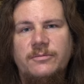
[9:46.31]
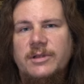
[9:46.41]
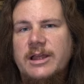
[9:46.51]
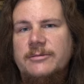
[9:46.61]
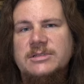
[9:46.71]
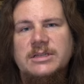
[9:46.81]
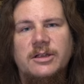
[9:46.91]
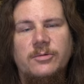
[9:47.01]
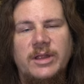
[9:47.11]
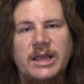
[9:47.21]
When I was
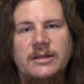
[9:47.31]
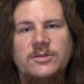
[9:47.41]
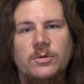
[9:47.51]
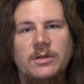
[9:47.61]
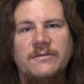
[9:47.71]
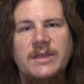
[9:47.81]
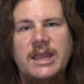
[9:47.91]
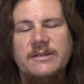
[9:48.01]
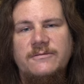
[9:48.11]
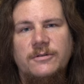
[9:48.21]
there, we had a total of
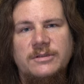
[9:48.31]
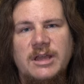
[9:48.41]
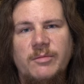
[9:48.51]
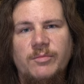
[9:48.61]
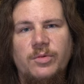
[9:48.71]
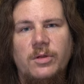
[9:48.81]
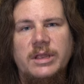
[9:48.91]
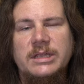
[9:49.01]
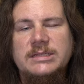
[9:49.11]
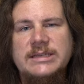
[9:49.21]
8 full-time
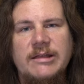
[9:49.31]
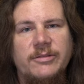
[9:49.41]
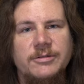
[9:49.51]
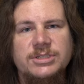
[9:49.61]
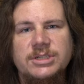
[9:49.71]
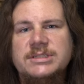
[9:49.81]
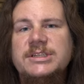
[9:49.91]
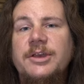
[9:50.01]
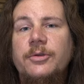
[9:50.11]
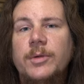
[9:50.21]
employees. Now there's
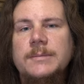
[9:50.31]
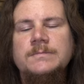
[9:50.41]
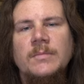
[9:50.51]
just 2.